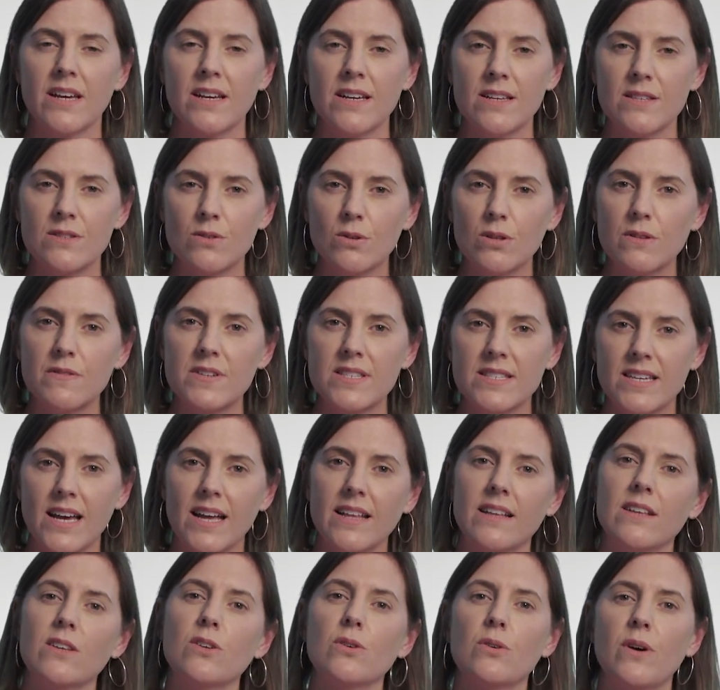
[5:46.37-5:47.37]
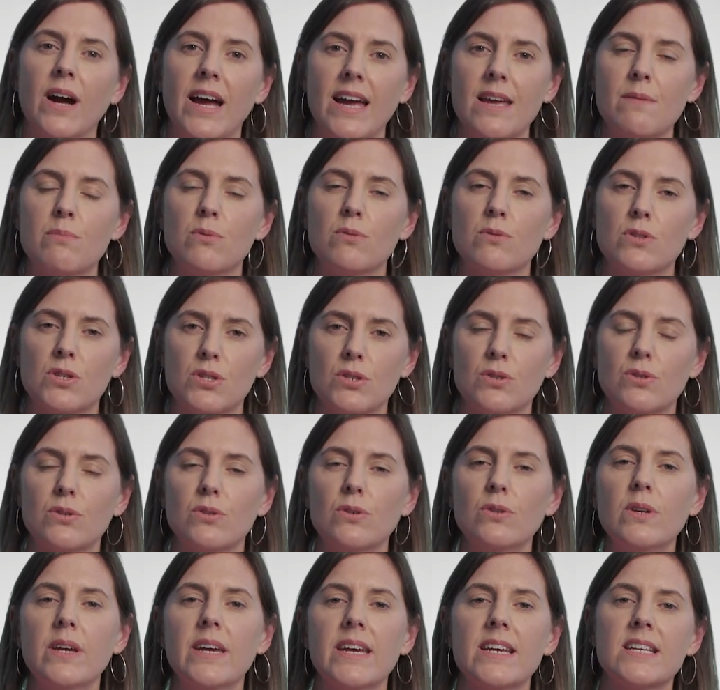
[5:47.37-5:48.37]
is all of a sudden you're able
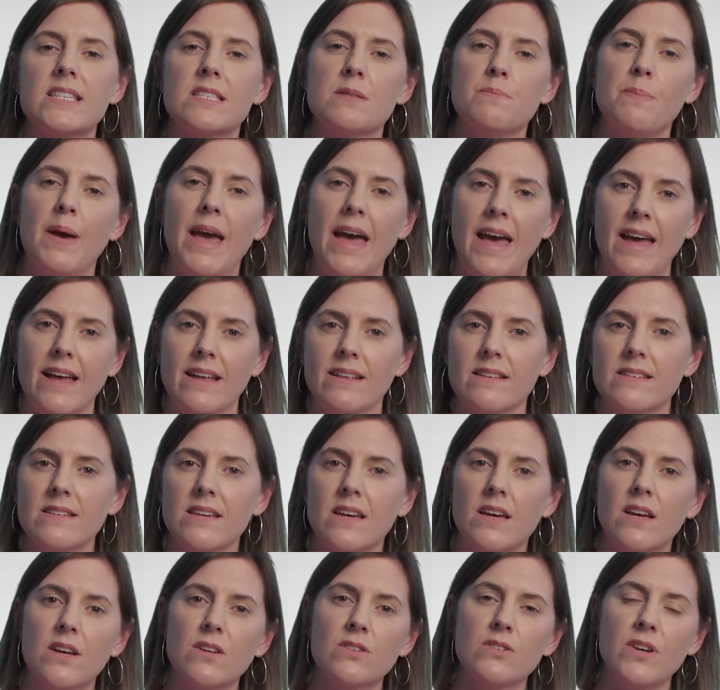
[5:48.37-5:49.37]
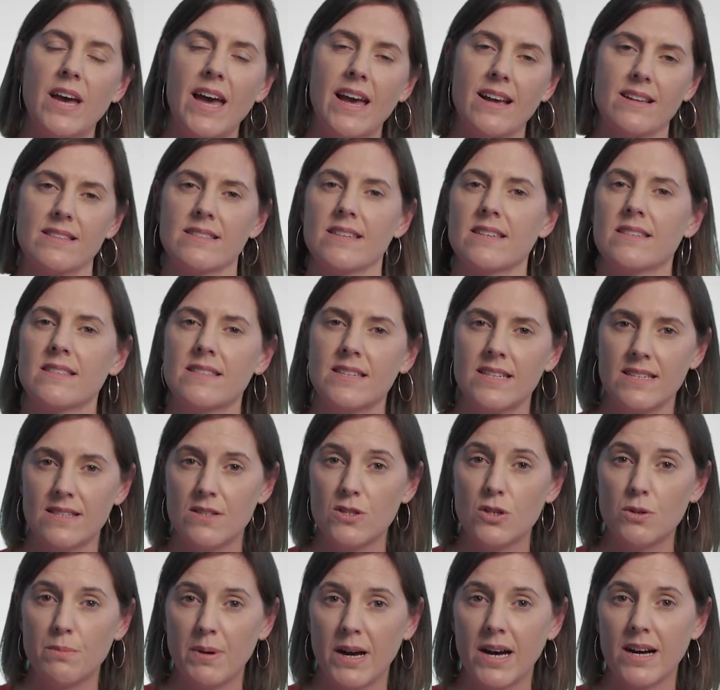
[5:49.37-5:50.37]
to expand to access these
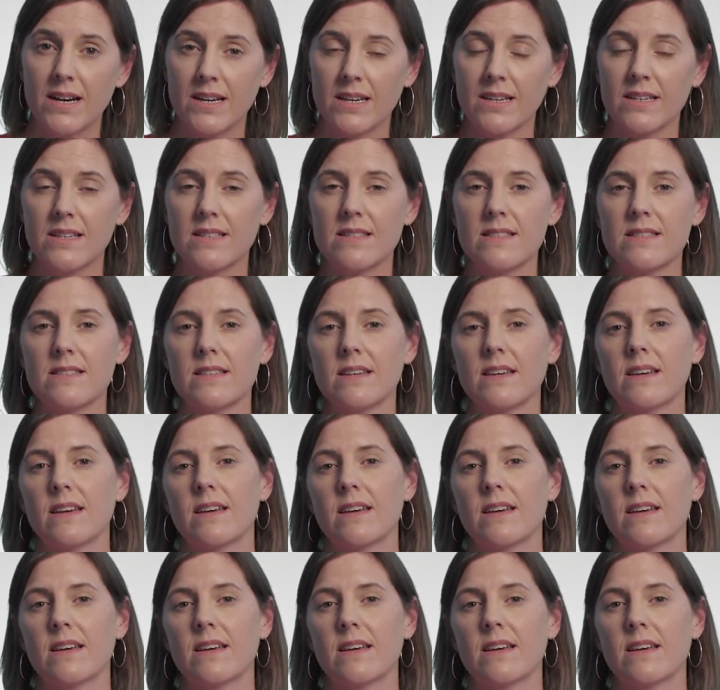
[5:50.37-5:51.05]
new markets.